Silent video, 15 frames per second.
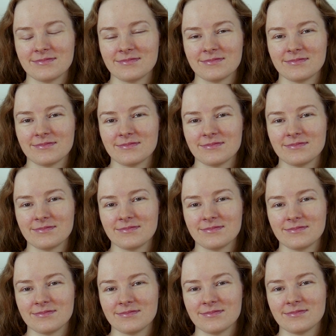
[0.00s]

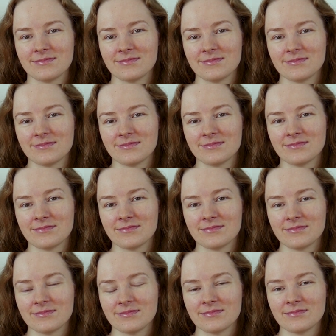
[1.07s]

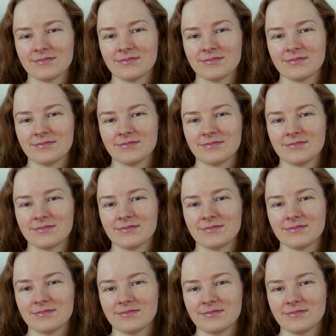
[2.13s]

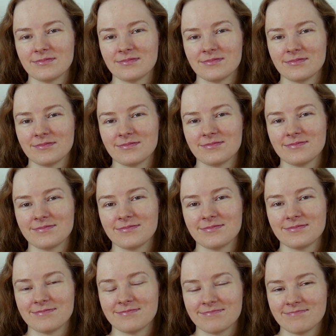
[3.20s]

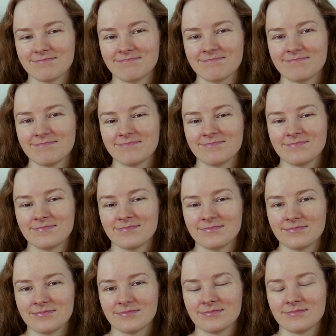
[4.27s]

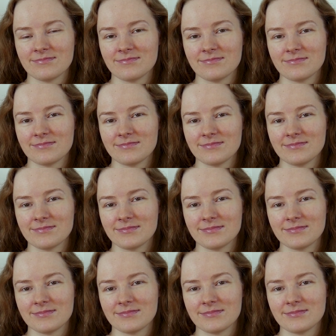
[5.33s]

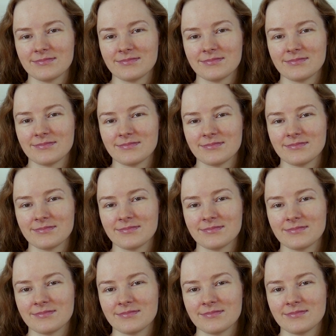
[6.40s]
(silent)